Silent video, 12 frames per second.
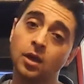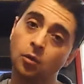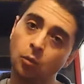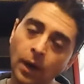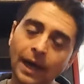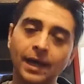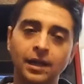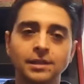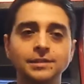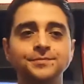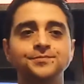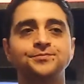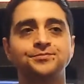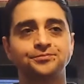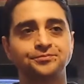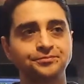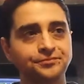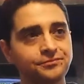Well,
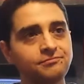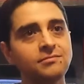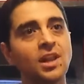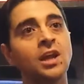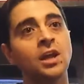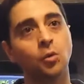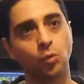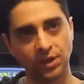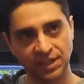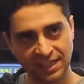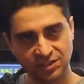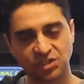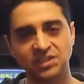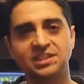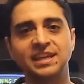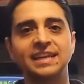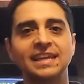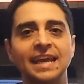one night she's
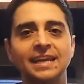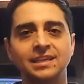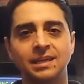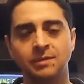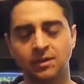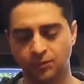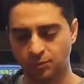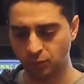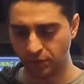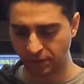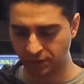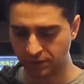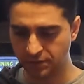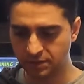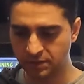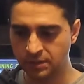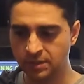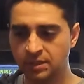late again coming from work.
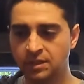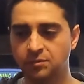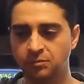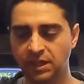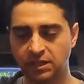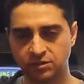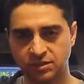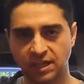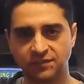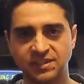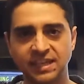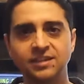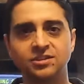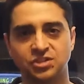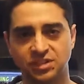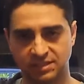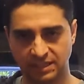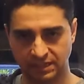Make yourself dinner,
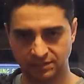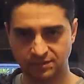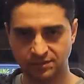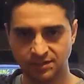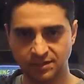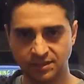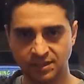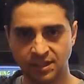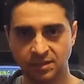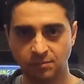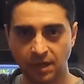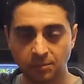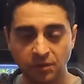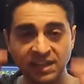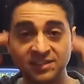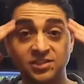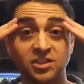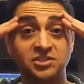she says. My brain
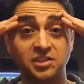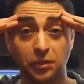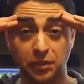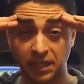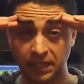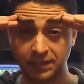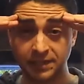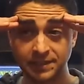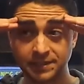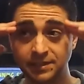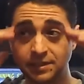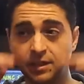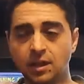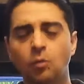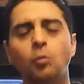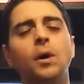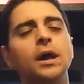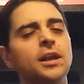starts to think,
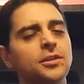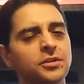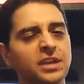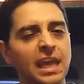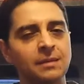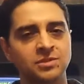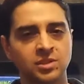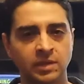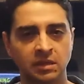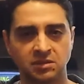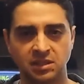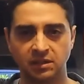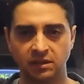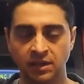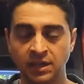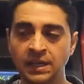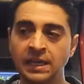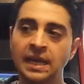what other games are out there?
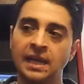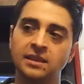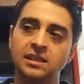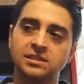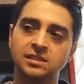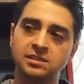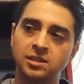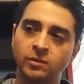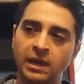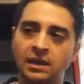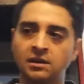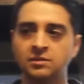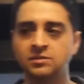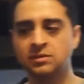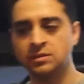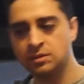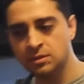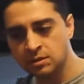This is
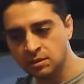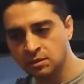around